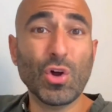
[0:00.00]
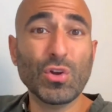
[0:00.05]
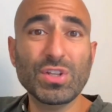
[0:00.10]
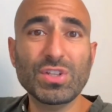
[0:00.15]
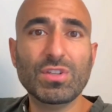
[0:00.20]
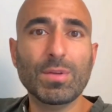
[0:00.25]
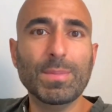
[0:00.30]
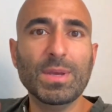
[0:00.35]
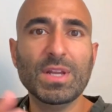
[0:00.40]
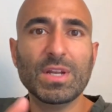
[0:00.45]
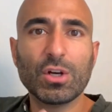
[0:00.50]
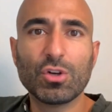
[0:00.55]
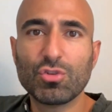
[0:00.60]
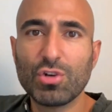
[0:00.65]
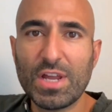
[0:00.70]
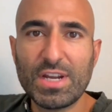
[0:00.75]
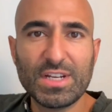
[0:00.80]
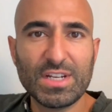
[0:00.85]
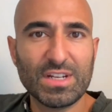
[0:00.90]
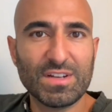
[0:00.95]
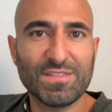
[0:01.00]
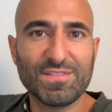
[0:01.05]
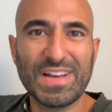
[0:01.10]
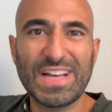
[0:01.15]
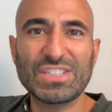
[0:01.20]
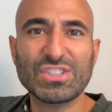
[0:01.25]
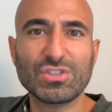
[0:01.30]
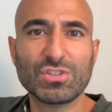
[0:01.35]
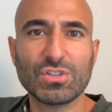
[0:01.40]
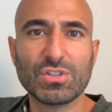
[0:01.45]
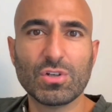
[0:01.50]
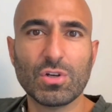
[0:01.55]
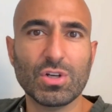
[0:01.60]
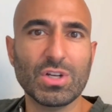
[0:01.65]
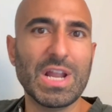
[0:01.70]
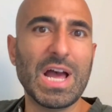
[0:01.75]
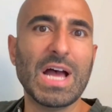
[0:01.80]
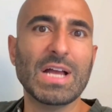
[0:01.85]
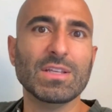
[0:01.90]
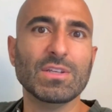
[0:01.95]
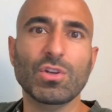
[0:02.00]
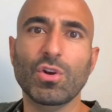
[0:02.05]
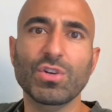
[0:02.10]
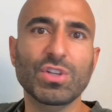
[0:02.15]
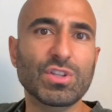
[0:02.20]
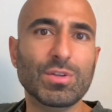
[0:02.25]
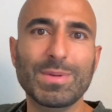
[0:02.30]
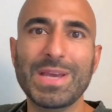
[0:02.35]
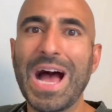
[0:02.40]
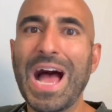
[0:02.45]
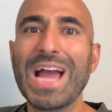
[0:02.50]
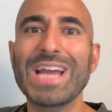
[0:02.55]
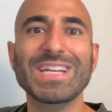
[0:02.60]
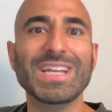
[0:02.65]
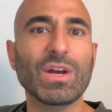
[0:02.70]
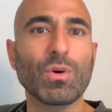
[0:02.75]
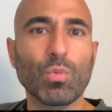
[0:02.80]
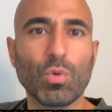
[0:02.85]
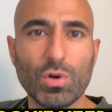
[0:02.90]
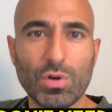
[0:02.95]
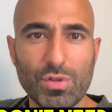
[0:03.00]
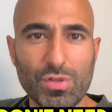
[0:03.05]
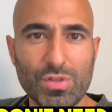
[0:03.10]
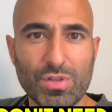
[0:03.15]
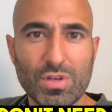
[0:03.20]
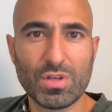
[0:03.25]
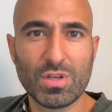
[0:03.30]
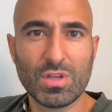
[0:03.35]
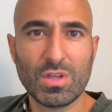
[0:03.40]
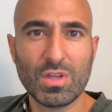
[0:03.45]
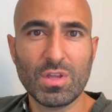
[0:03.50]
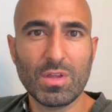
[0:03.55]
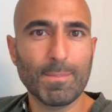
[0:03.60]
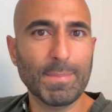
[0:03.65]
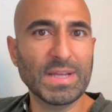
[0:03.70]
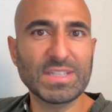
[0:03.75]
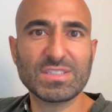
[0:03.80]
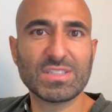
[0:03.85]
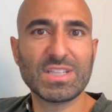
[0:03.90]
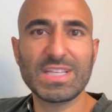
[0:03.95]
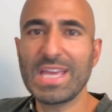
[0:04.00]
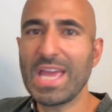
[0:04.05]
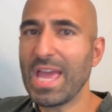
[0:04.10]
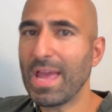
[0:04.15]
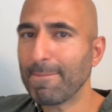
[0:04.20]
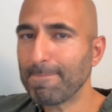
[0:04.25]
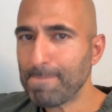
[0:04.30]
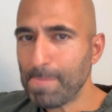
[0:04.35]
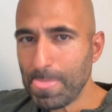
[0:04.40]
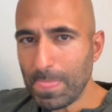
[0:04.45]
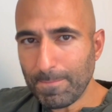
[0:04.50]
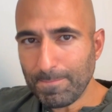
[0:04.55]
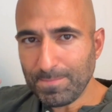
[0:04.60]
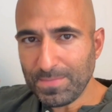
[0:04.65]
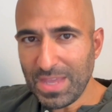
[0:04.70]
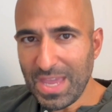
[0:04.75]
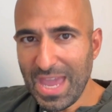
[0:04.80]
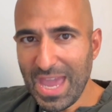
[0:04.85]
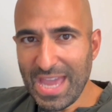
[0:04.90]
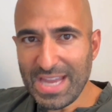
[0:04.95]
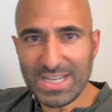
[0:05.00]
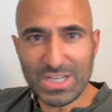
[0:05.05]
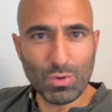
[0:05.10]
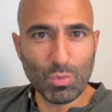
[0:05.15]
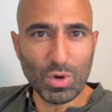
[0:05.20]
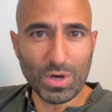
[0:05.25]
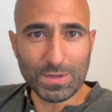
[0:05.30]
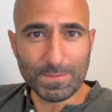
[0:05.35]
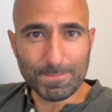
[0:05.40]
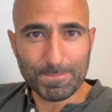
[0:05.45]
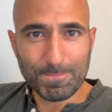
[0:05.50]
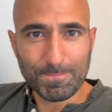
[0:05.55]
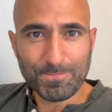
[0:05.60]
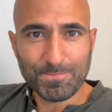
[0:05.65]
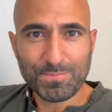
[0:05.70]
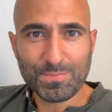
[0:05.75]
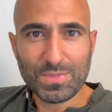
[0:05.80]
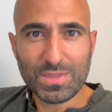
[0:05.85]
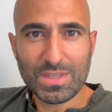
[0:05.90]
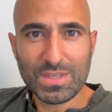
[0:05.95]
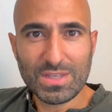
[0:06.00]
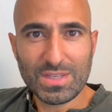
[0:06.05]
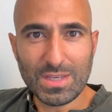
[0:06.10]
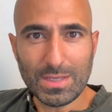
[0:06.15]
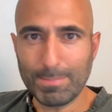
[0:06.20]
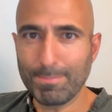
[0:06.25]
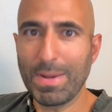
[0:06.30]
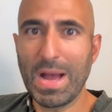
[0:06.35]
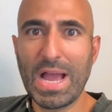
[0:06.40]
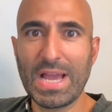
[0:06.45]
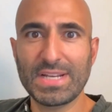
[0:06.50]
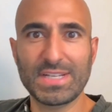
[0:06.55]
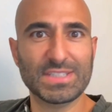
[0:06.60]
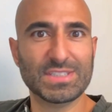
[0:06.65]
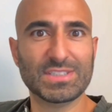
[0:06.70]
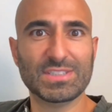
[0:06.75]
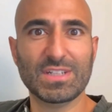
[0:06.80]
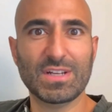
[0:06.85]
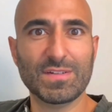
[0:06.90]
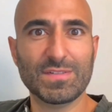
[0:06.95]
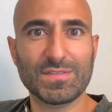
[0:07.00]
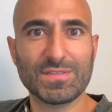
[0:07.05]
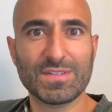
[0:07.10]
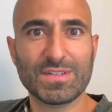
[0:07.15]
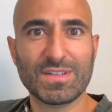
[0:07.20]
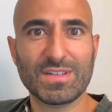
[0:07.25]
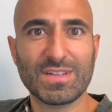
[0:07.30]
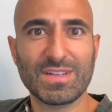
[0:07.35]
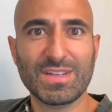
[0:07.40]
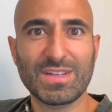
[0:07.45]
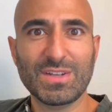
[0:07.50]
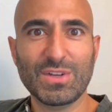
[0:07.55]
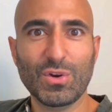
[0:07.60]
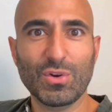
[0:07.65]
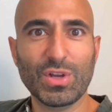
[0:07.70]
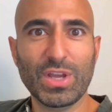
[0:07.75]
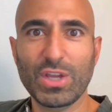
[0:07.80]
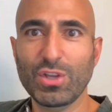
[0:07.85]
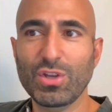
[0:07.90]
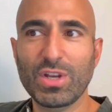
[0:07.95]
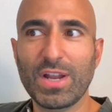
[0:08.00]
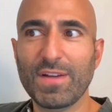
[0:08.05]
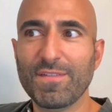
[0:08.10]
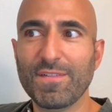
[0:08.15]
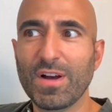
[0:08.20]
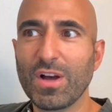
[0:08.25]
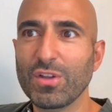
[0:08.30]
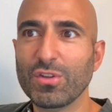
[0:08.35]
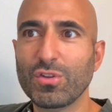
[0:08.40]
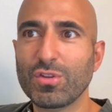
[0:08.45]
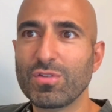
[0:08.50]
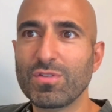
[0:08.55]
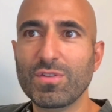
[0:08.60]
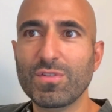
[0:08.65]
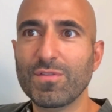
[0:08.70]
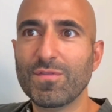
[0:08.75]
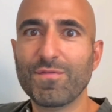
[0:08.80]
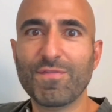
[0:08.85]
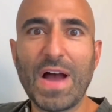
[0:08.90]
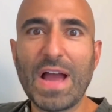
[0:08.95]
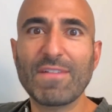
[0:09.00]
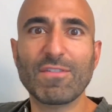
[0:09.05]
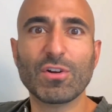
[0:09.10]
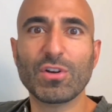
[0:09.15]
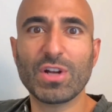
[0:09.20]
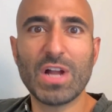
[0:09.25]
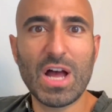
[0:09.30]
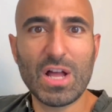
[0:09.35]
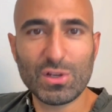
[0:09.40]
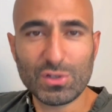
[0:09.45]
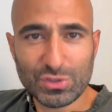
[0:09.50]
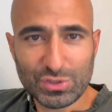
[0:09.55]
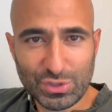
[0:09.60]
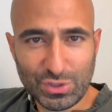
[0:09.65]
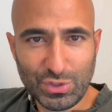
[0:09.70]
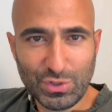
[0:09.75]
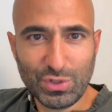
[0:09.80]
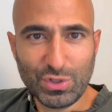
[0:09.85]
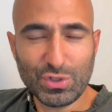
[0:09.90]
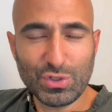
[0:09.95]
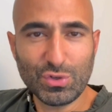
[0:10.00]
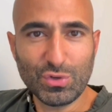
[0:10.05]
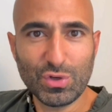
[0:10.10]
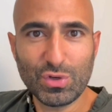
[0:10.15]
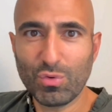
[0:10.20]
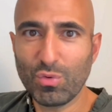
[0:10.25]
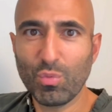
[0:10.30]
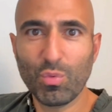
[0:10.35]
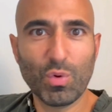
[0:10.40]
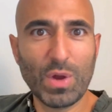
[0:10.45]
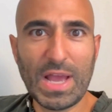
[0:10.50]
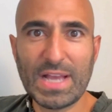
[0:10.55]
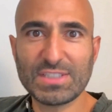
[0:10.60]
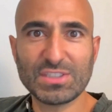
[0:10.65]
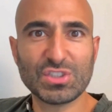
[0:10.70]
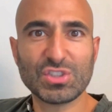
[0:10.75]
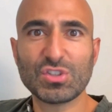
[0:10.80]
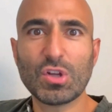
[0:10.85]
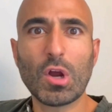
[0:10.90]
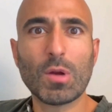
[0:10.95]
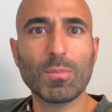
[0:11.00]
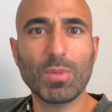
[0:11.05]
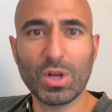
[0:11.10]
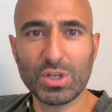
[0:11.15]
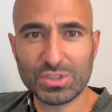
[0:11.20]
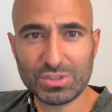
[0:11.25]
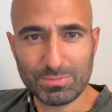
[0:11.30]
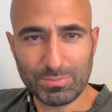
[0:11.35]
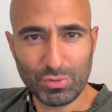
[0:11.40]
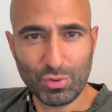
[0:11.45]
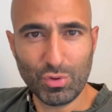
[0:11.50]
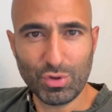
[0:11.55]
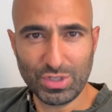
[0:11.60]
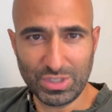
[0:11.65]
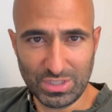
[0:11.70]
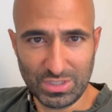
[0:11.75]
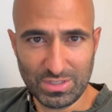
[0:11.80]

need to be an accredited investor or not. You don't need to be high net worth. Basically, anyone can buy this stuff, okay? You could have $500 and you could do it as a Starbucks employee.